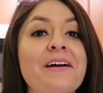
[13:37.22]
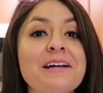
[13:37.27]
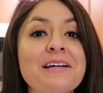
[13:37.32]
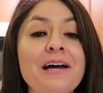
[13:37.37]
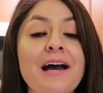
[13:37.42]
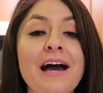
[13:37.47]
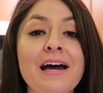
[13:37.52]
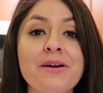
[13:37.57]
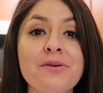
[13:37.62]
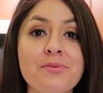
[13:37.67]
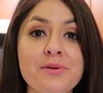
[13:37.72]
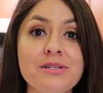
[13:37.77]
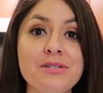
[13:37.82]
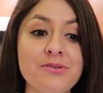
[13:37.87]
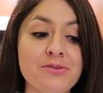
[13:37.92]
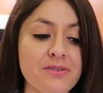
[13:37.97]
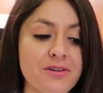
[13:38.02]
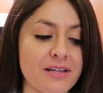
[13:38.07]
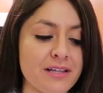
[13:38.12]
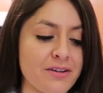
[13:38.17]
right, I had to
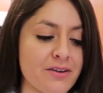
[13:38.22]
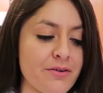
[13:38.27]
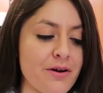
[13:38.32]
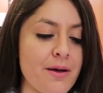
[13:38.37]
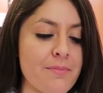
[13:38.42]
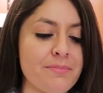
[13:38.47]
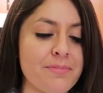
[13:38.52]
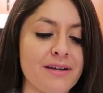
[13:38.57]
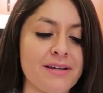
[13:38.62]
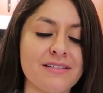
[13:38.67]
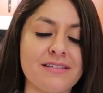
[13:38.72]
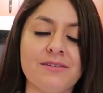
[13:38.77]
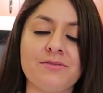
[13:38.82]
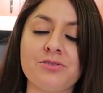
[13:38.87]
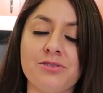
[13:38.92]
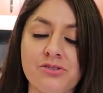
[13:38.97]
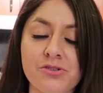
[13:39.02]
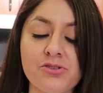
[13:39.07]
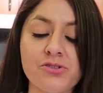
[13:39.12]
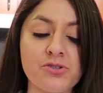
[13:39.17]
redo the clear wrap because it
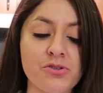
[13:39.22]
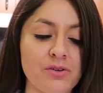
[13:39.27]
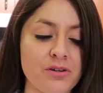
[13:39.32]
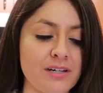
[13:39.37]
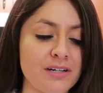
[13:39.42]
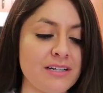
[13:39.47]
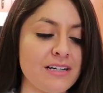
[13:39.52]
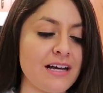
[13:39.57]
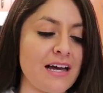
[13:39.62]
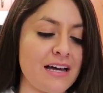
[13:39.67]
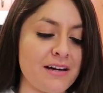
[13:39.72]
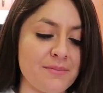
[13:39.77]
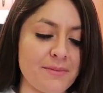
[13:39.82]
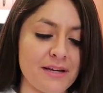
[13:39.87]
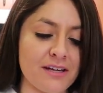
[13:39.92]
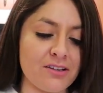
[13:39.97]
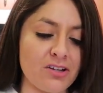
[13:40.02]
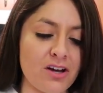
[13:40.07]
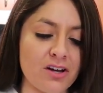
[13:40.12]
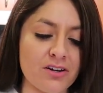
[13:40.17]
was too short. I had to
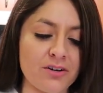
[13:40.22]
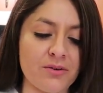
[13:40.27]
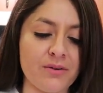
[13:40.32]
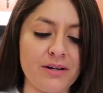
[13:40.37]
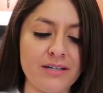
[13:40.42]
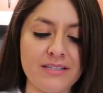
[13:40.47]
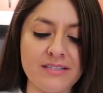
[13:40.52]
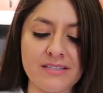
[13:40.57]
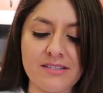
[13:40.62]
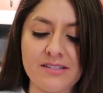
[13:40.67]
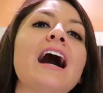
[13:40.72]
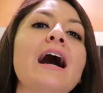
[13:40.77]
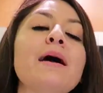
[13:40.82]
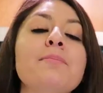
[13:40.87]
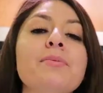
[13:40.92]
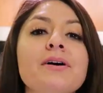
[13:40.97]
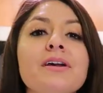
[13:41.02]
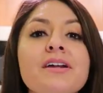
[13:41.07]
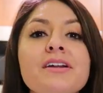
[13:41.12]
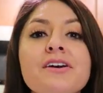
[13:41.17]
make a longer one. I
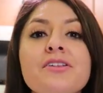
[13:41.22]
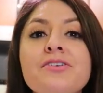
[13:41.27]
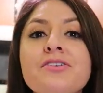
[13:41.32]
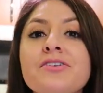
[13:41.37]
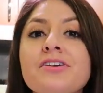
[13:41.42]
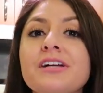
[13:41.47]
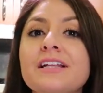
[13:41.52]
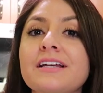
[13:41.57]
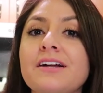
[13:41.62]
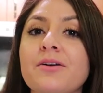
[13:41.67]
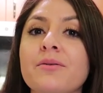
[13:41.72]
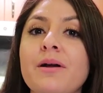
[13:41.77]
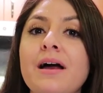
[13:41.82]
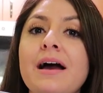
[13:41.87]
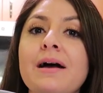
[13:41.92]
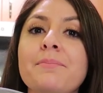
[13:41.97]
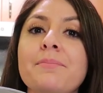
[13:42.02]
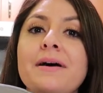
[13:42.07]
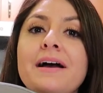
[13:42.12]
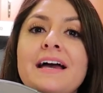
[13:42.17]
put another clear
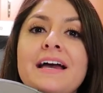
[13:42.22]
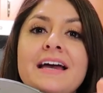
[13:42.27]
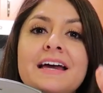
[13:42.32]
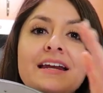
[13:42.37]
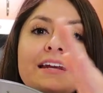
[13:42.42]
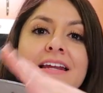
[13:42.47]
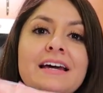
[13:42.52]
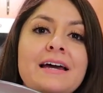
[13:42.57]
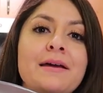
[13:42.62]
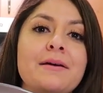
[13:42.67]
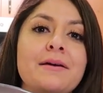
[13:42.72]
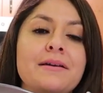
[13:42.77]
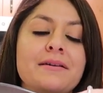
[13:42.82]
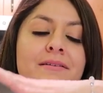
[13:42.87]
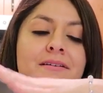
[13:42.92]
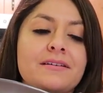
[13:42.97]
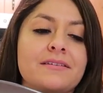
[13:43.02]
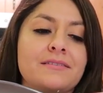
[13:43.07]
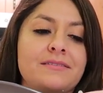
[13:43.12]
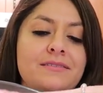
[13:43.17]
wrap and I
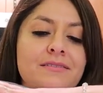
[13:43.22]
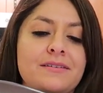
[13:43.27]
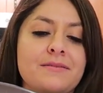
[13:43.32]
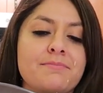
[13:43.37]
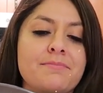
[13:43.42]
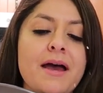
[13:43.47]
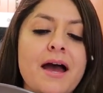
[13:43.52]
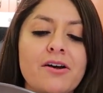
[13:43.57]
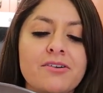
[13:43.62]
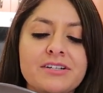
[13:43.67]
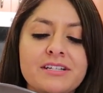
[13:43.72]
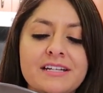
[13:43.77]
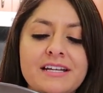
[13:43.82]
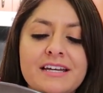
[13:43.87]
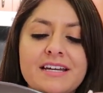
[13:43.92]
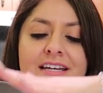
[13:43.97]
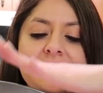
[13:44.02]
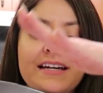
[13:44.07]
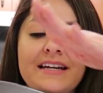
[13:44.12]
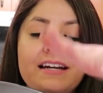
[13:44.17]
pounded
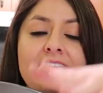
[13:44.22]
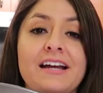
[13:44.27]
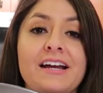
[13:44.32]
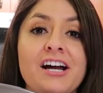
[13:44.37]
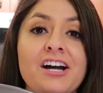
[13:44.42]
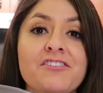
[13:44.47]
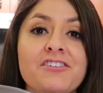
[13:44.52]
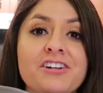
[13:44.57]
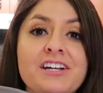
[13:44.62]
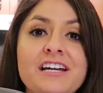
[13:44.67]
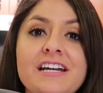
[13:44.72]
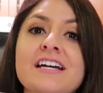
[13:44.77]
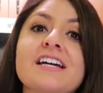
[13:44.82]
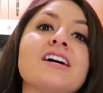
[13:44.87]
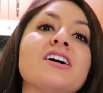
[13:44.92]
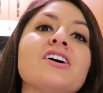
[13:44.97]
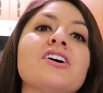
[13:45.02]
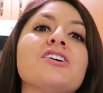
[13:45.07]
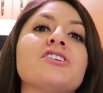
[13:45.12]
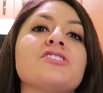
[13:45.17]
it and I covered it.
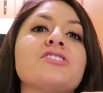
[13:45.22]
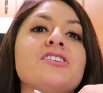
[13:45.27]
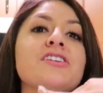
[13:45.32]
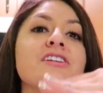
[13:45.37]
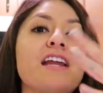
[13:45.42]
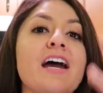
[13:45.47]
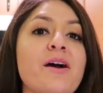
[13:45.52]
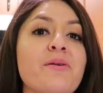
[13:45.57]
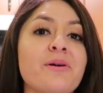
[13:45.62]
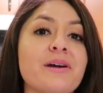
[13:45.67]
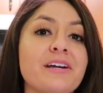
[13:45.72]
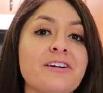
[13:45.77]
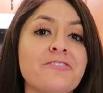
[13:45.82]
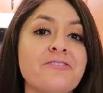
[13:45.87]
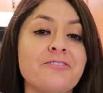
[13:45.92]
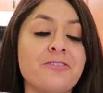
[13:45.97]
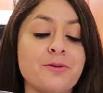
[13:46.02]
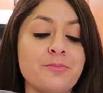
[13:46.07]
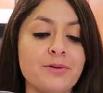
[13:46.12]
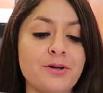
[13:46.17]
So now we're gonna
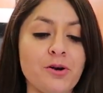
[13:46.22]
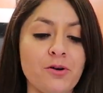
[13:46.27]
flip it